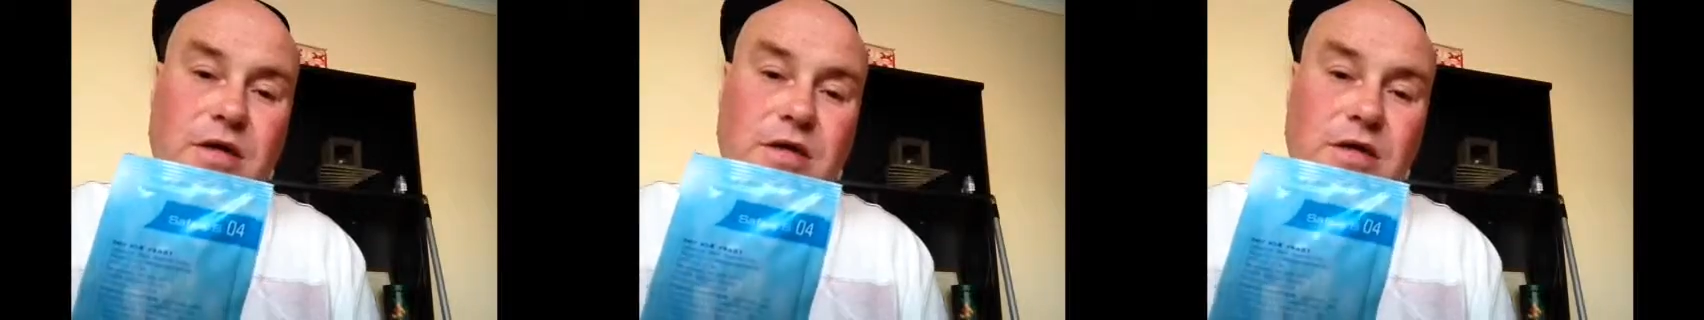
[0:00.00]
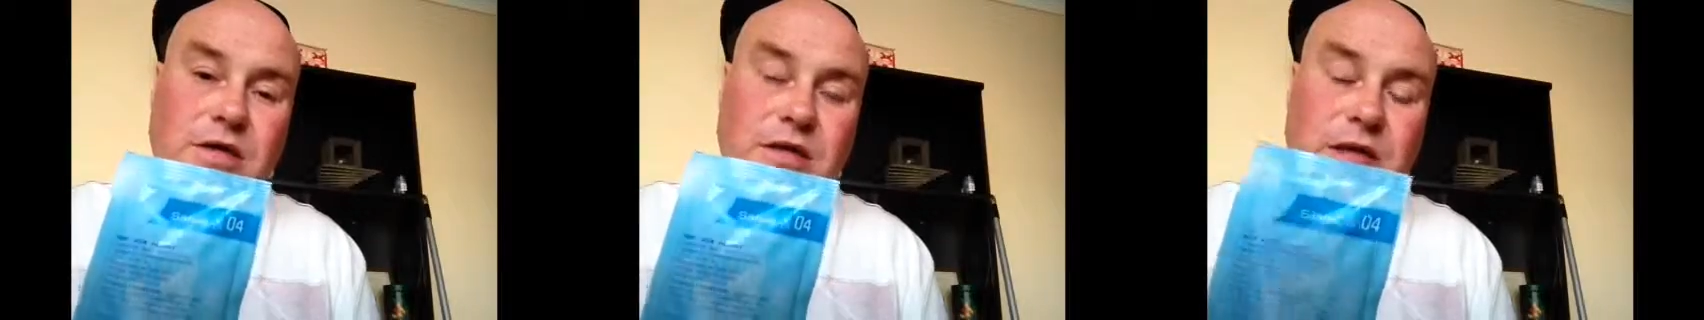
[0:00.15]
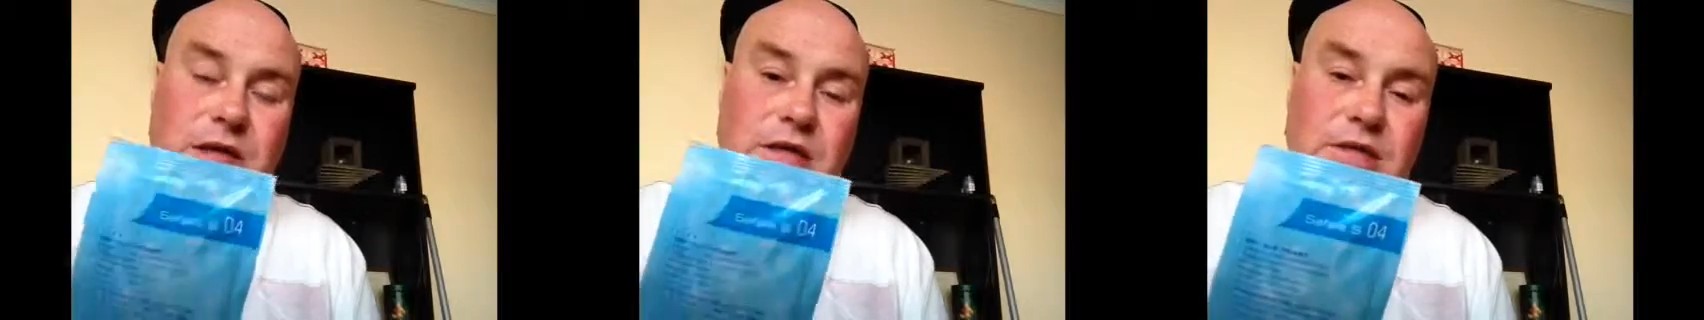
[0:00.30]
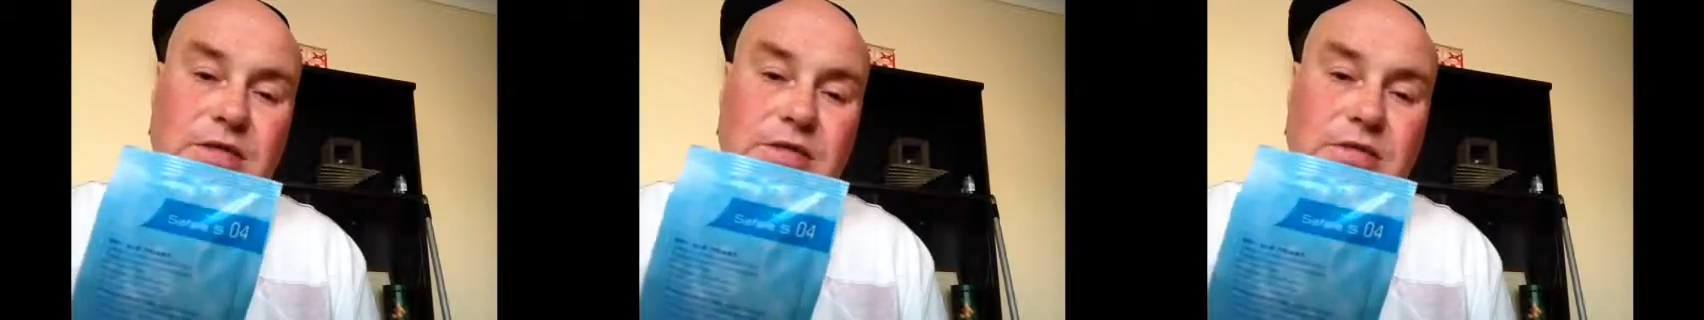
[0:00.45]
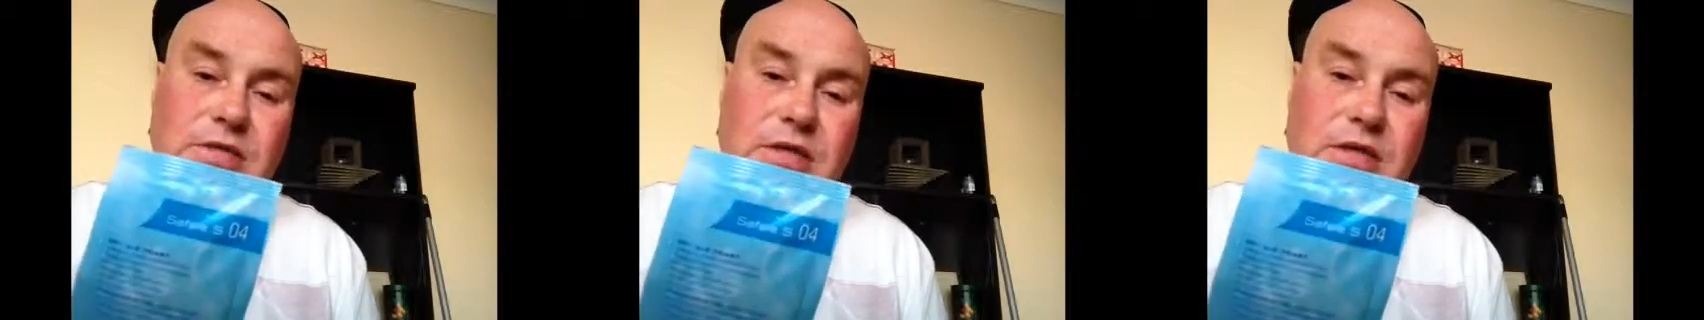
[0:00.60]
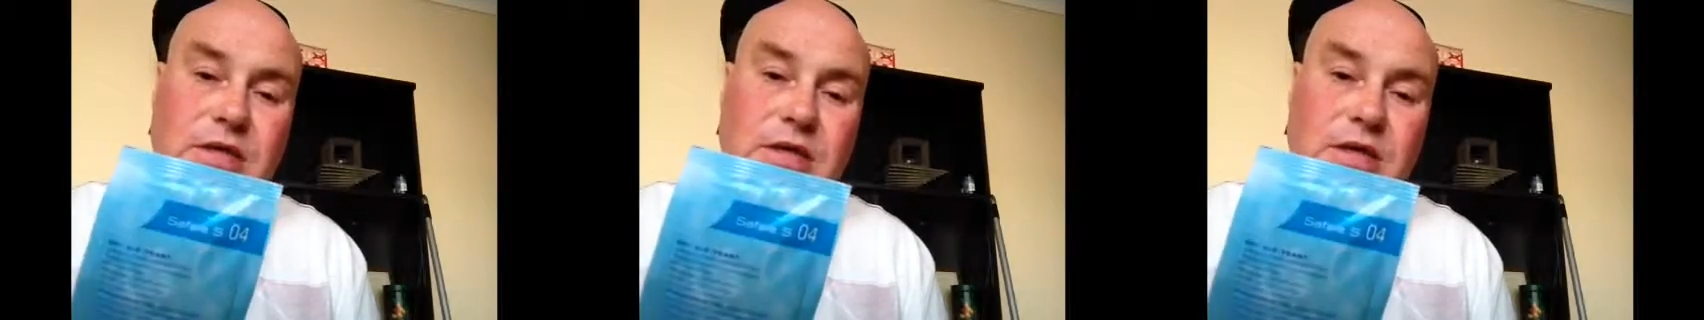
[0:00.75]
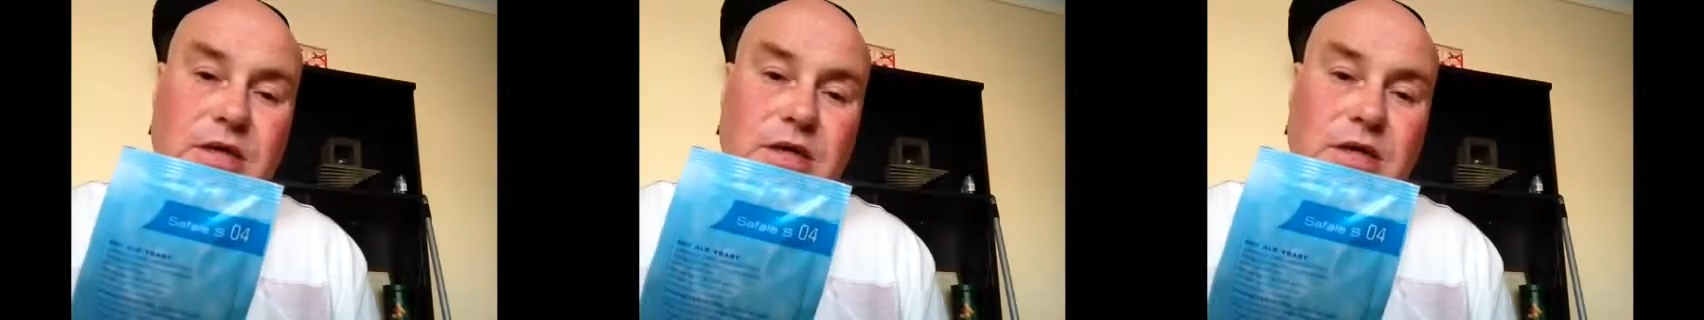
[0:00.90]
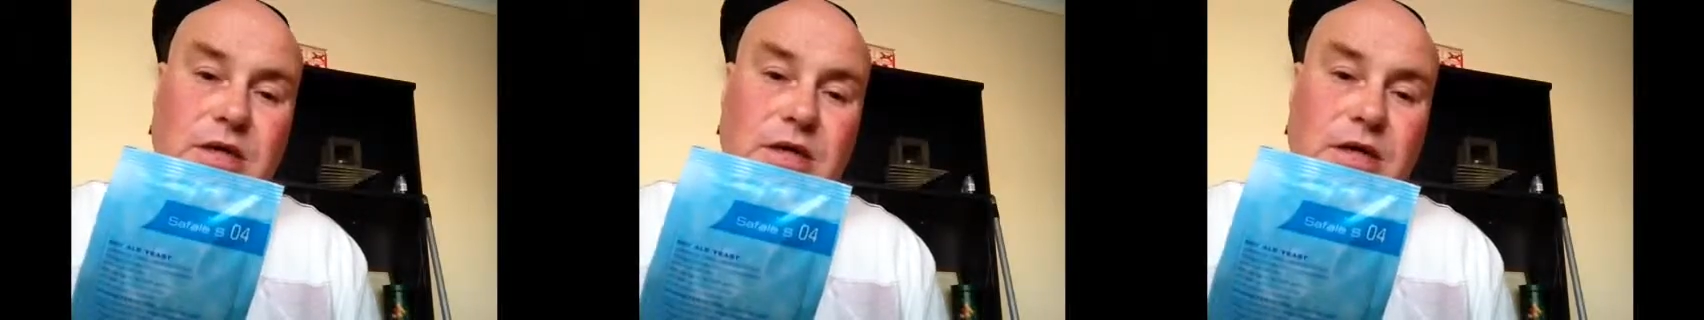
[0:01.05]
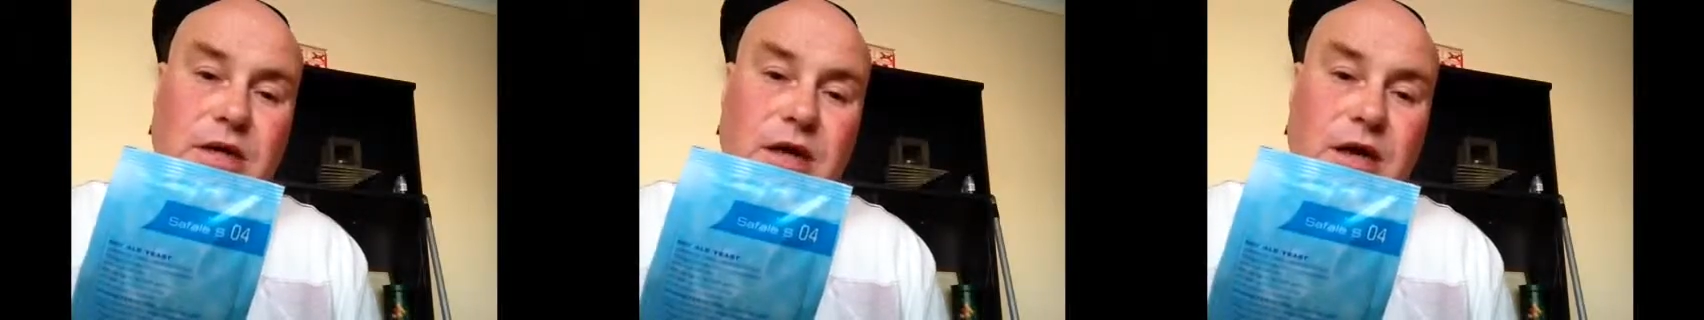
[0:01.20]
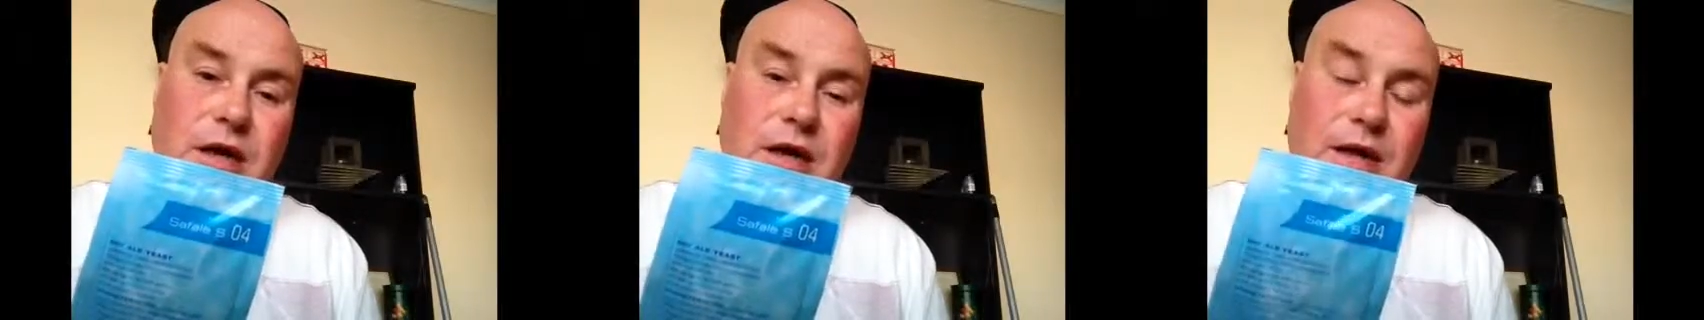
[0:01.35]
yeast,
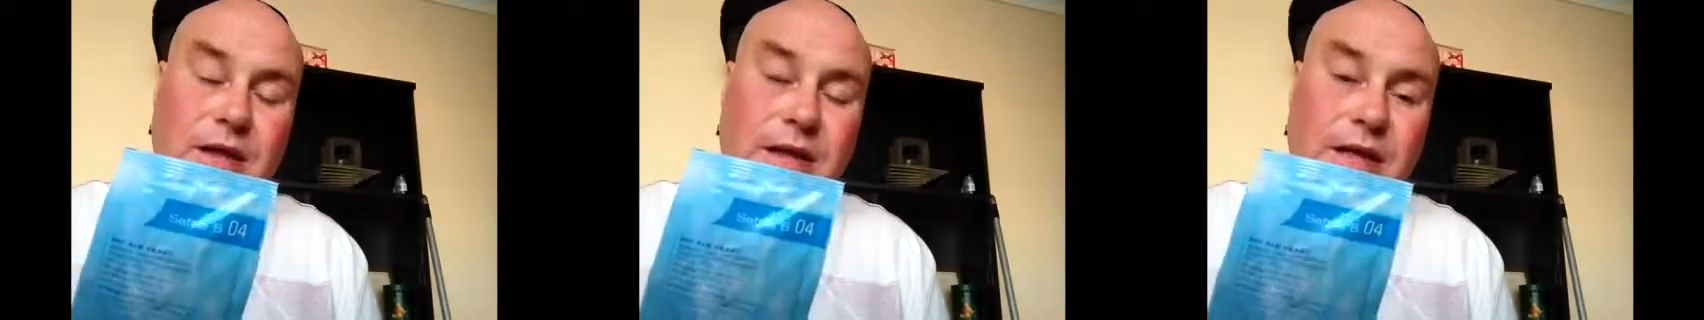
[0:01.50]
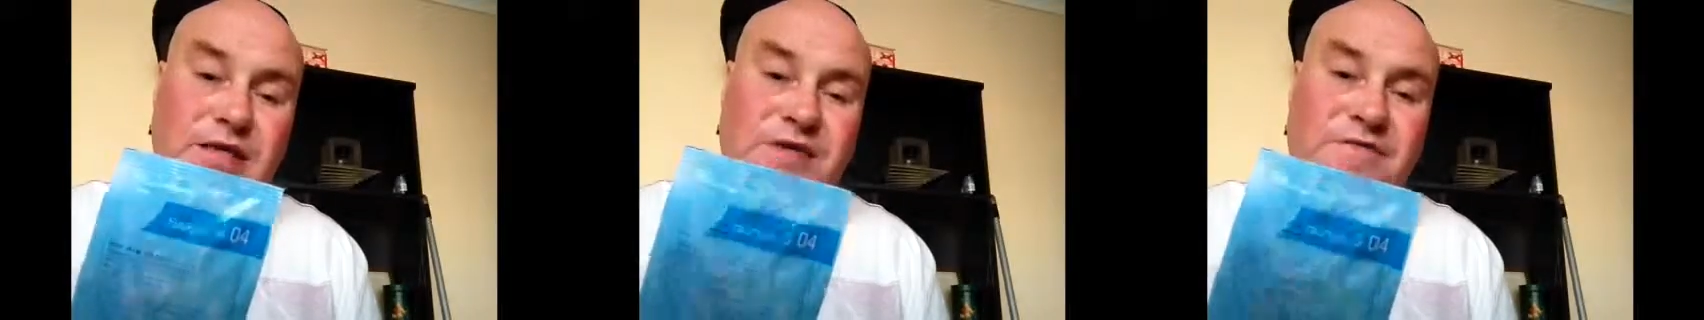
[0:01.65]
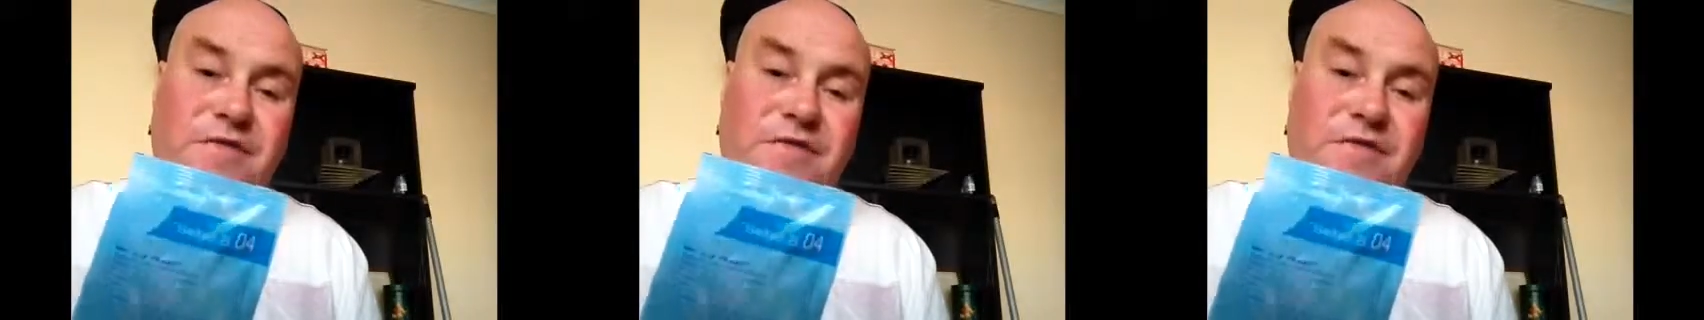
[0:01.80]
and that's